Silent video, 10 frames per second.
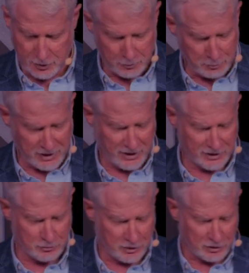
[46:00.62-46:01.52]

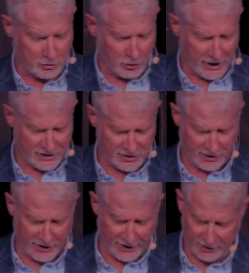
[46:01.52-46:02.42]
begins with Christ
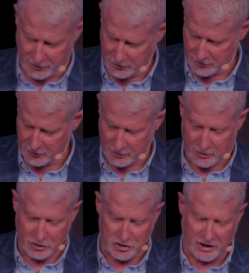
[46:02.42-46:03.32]
like
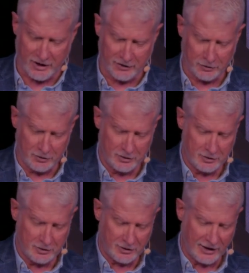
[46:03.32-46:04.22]

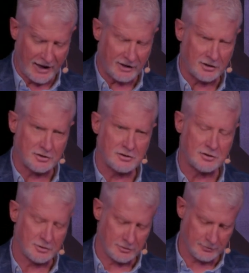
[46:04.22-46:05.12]

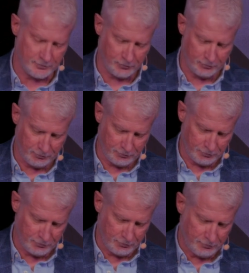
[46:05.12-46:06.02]
childlikeness.
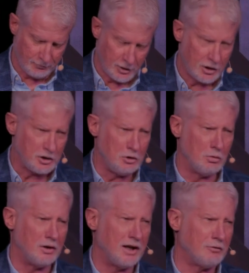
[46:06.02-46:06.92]
You are
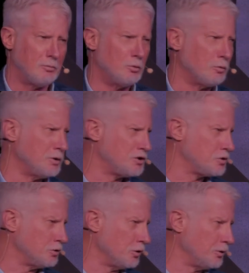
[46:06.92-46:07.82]
never more
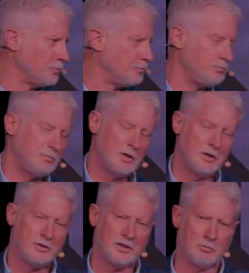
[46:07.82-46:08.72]
mature
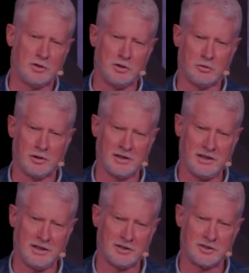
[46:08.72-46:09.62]
than when you're leaning
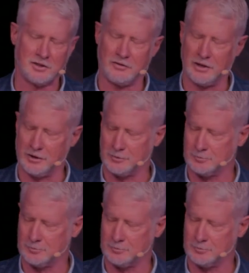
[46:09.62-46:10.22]
into the Father.